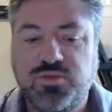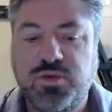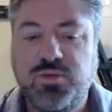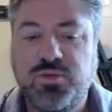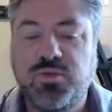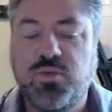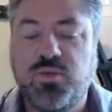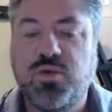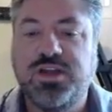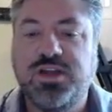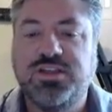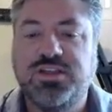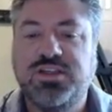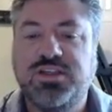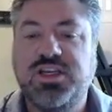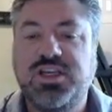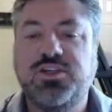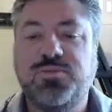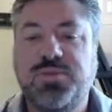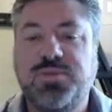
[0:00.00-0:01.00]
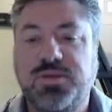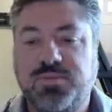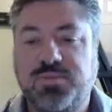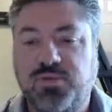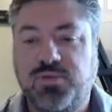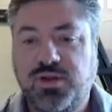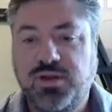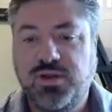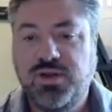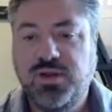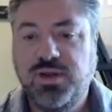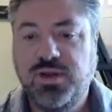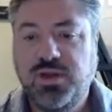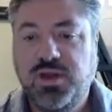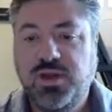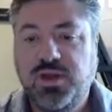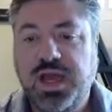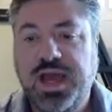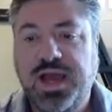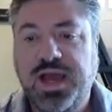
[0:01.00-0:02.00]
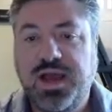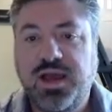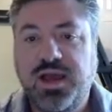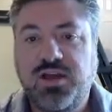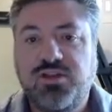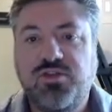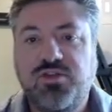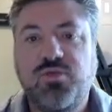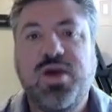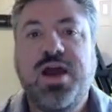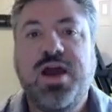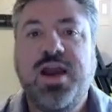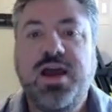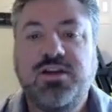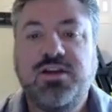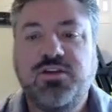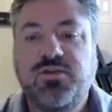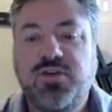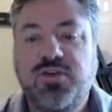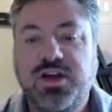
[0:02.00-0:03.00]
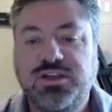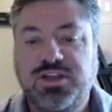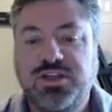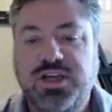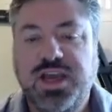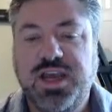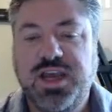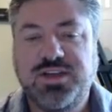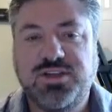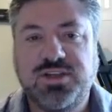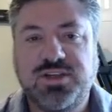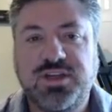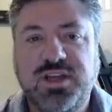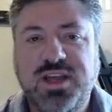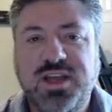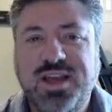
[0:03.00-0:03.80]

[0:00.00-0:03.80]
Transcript: we would want to teach people throughout outdoor education.